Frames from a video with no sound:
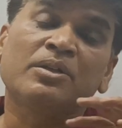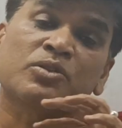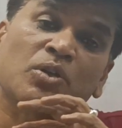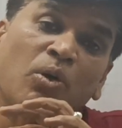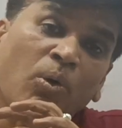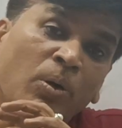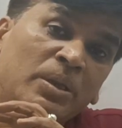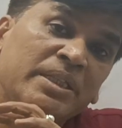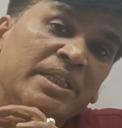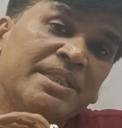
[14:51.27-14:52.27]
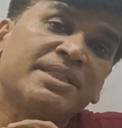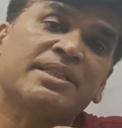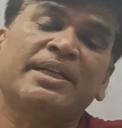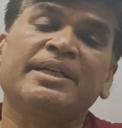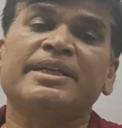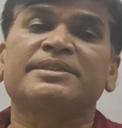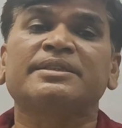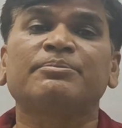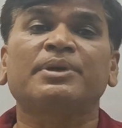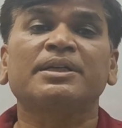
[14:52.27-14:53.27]
So all these index
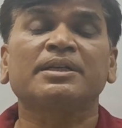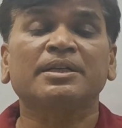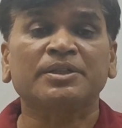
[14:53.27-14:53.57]
number